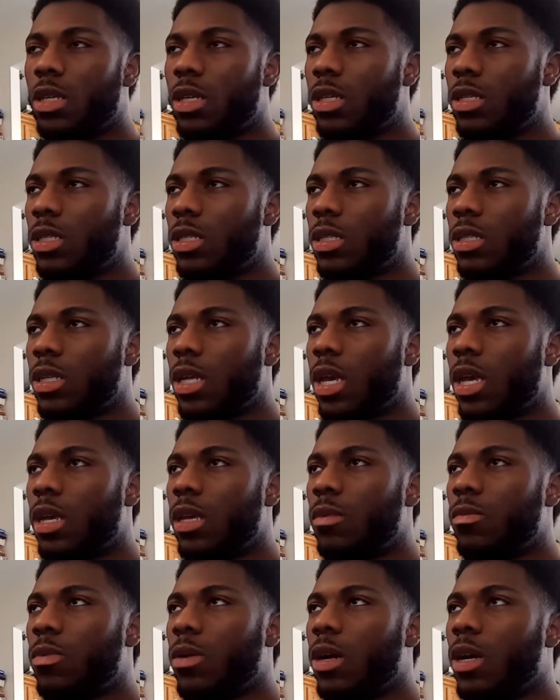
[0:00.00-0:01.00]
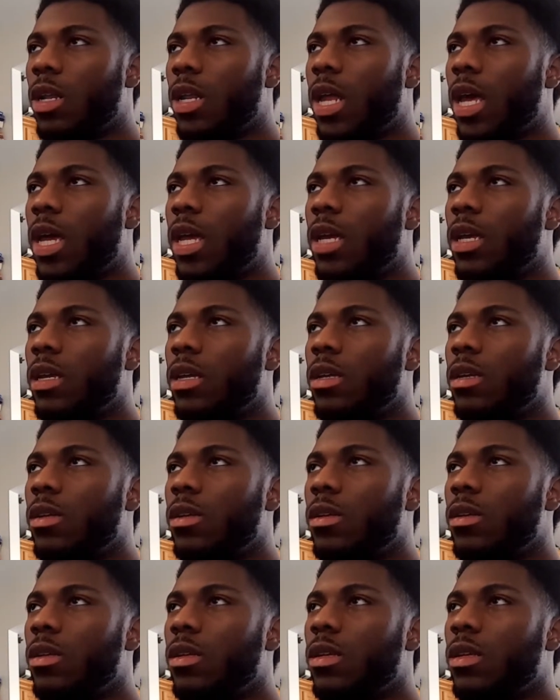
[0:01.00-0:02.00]
It's just like, bro, like,
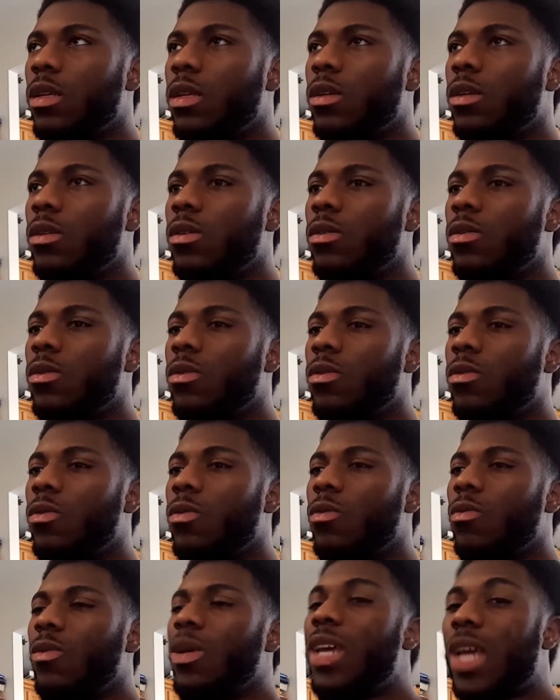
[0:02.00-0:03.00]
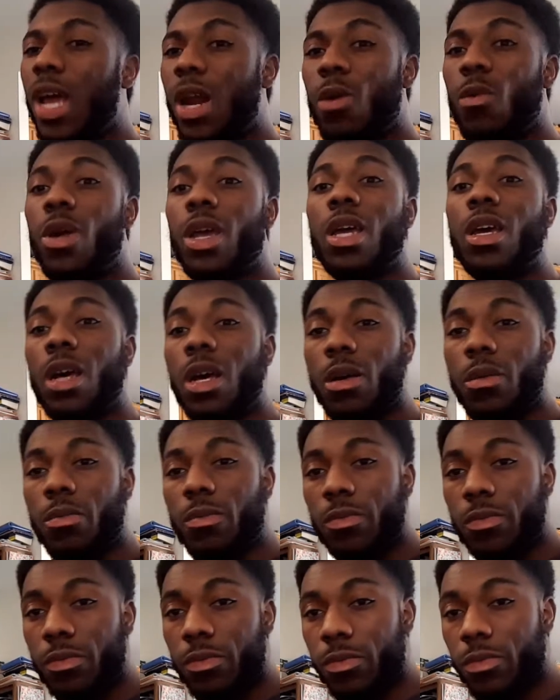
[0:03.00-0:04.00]
we gotta wake up.
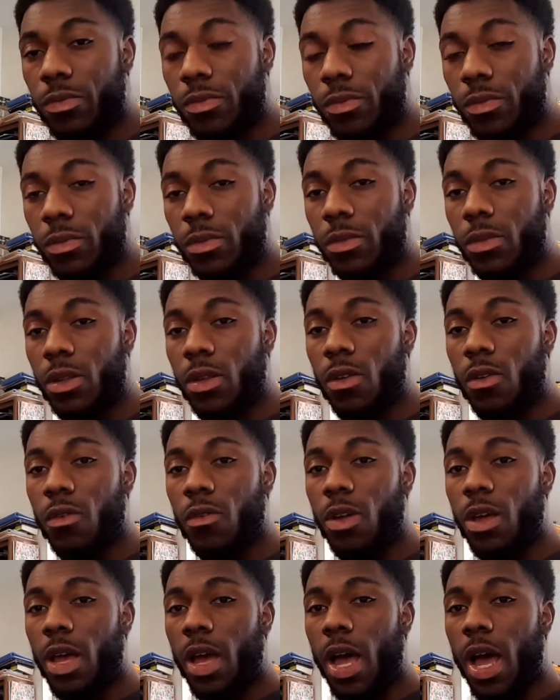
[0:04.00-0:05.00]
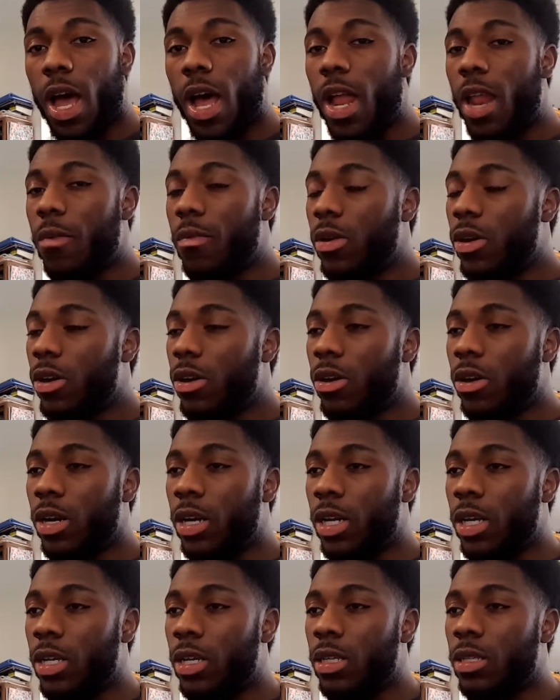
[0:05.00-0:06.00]
All I've been
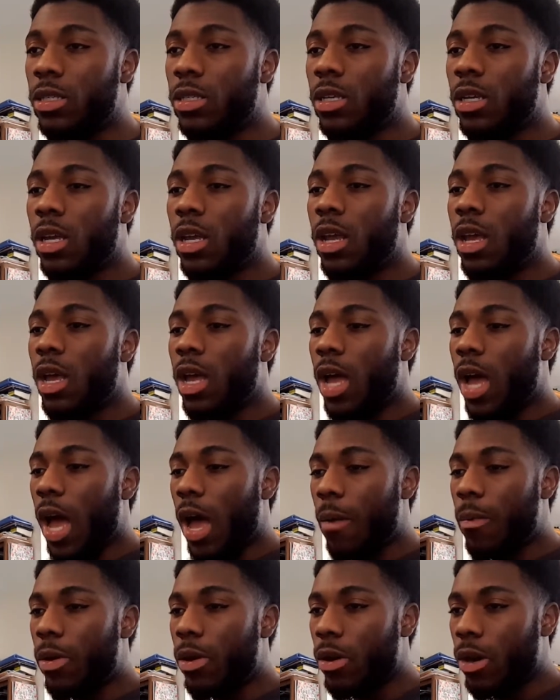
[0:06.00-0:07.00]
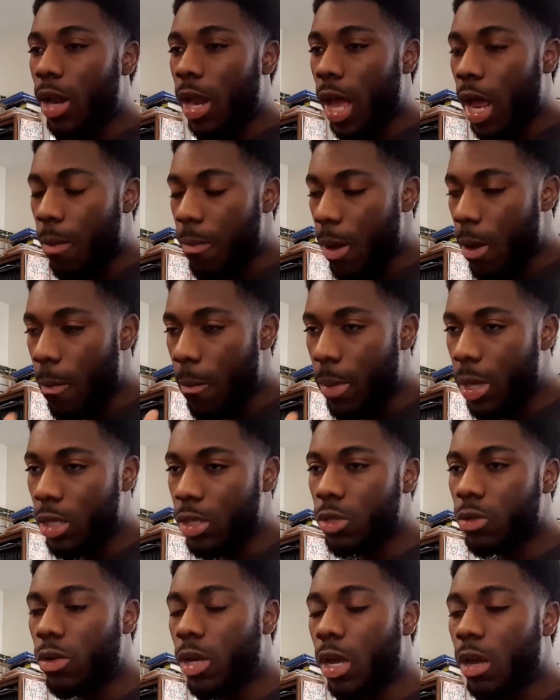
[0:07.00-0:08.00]
hearing a lot about
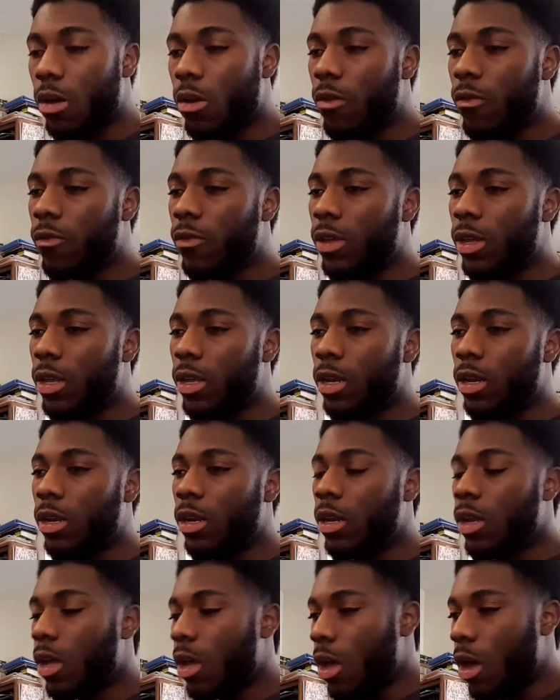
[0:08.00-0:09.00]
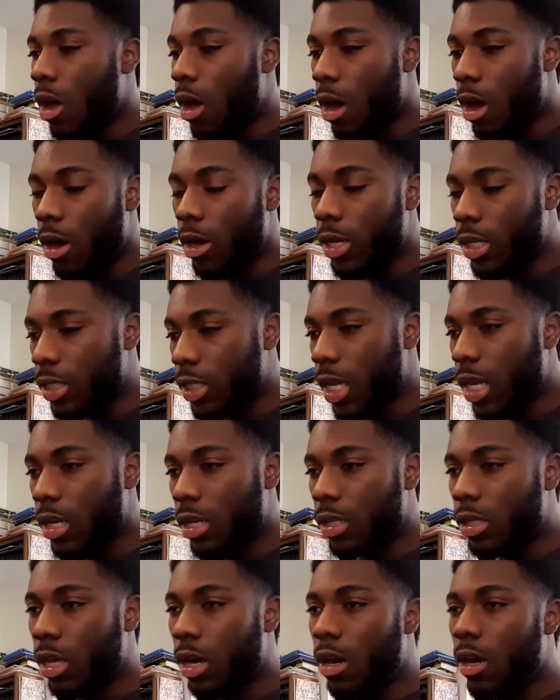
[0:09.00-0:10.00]
mental health and all this, that,
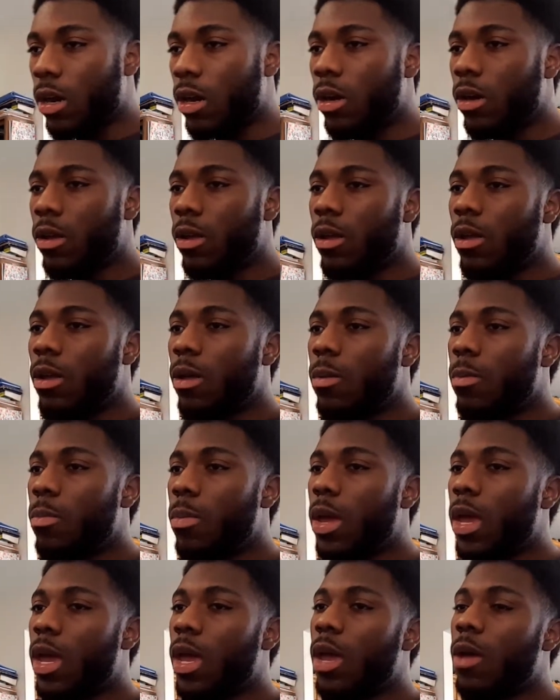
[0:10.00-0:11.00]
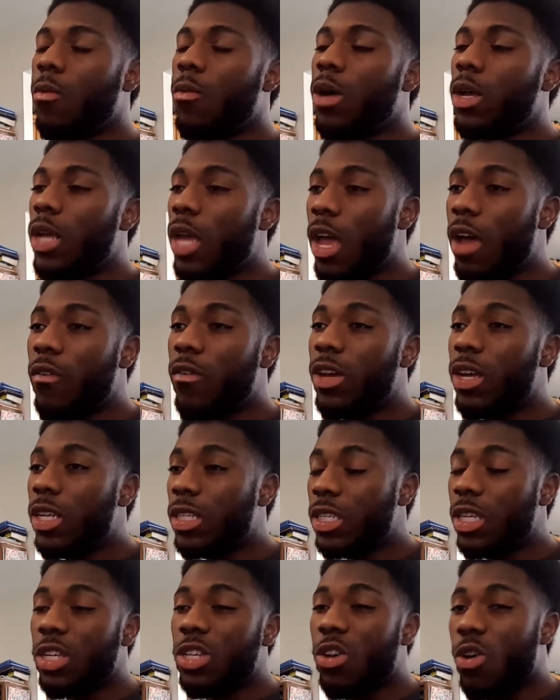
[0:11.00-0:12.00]
and the third. Man, whatever
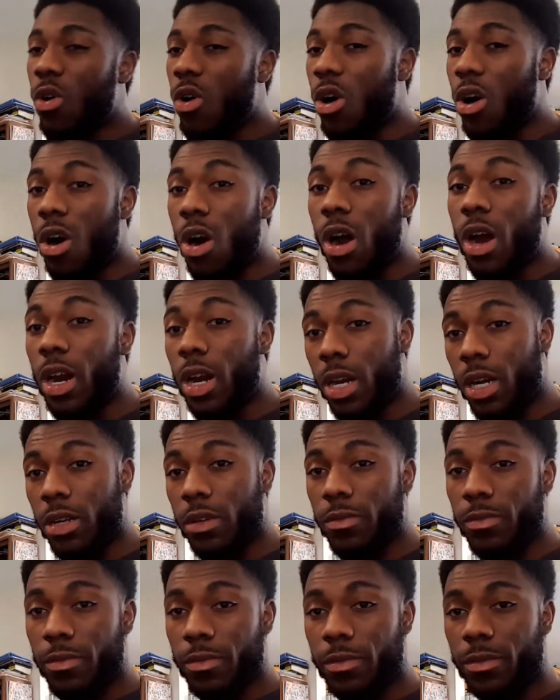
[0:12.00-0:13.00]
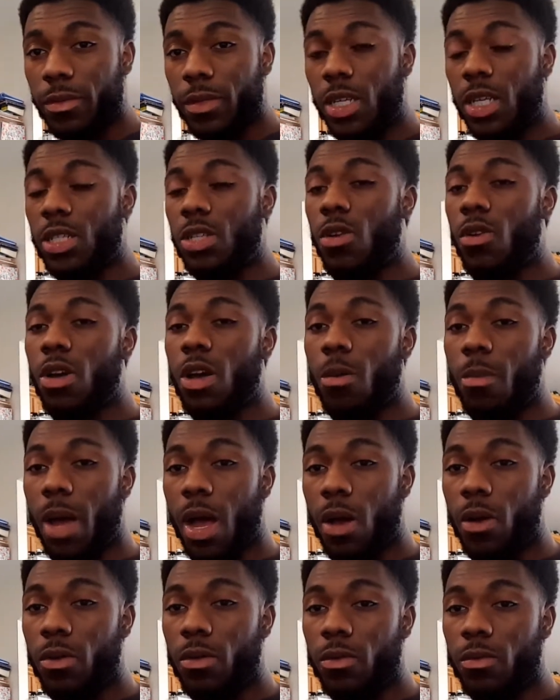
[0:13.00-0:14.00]
is in your heart is gonna come
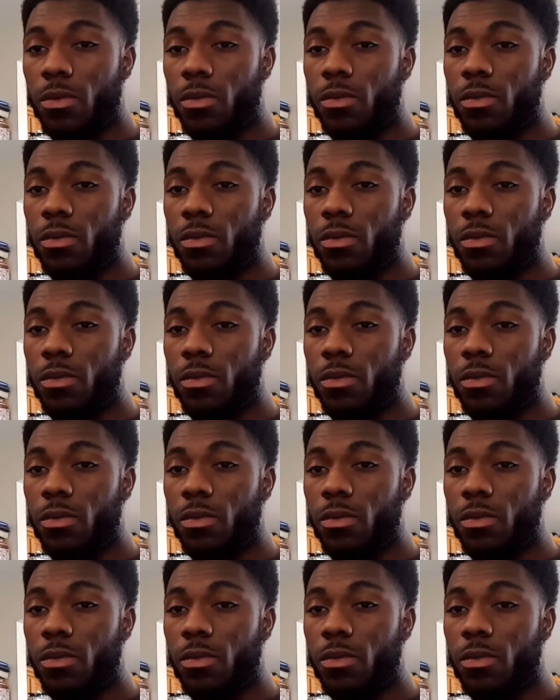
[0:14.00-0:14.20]
out.